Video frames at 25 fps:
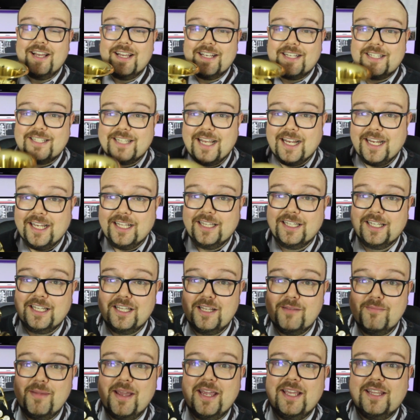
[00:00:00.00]
Secondly,
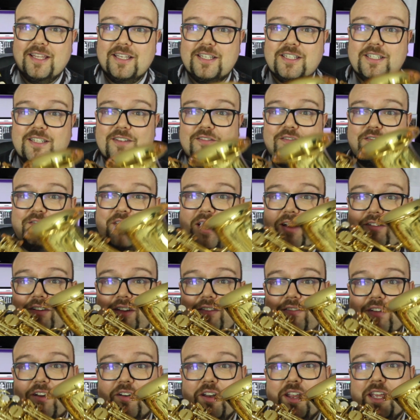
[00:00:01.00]
they make this
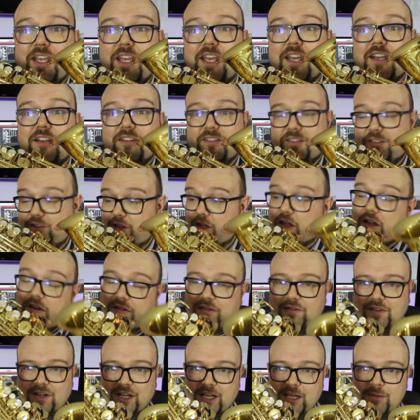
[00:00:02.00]
very, very
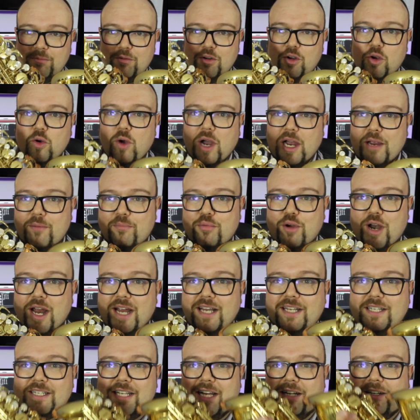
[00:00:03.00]
lovely but quite
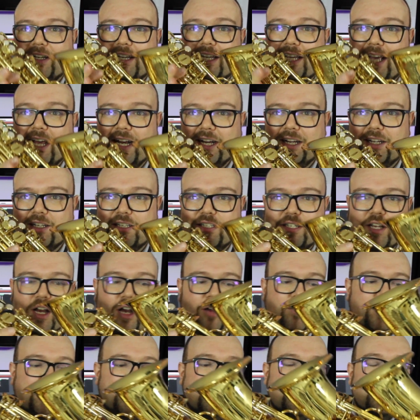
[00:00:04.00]
bright sounding
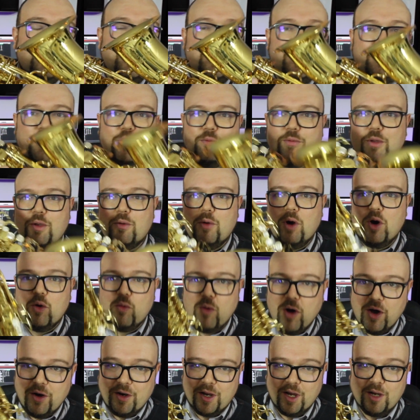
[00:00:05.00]
Yanagisawa
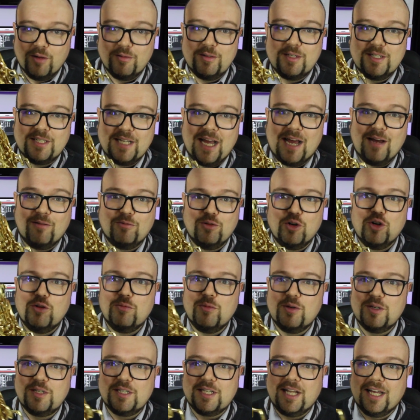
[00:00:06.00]
W010 sound
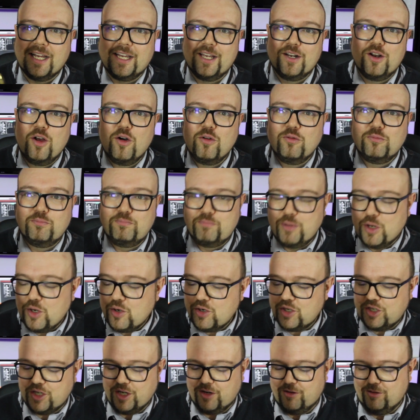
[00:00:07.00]
almost like an old
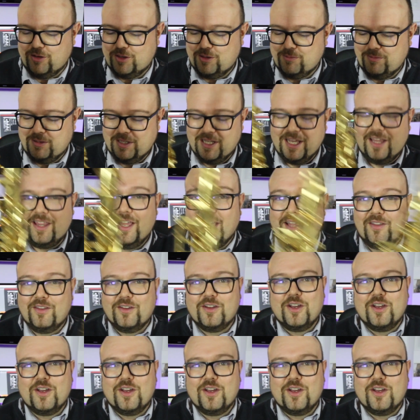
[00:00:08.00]
Busha or something like that.